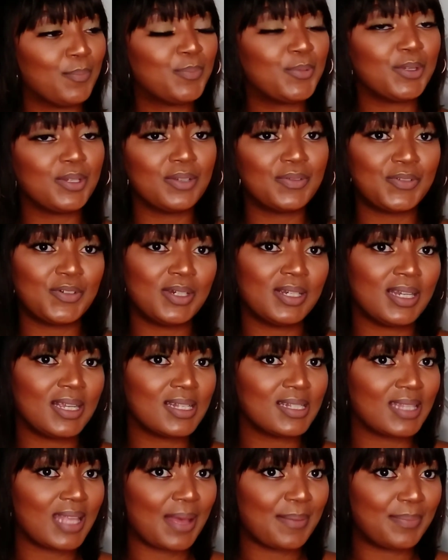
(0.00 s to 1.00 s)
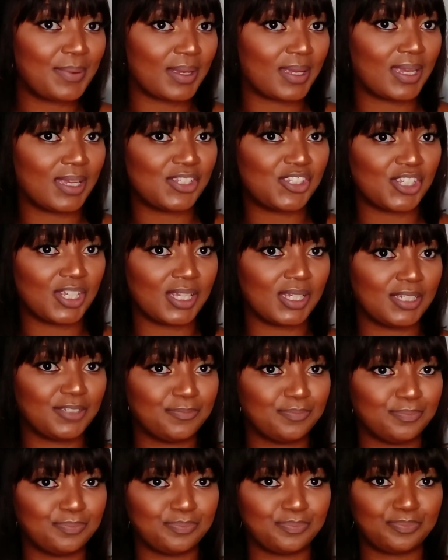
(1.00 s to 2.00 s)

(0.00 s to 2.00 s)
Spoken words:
beautiful is that packaging?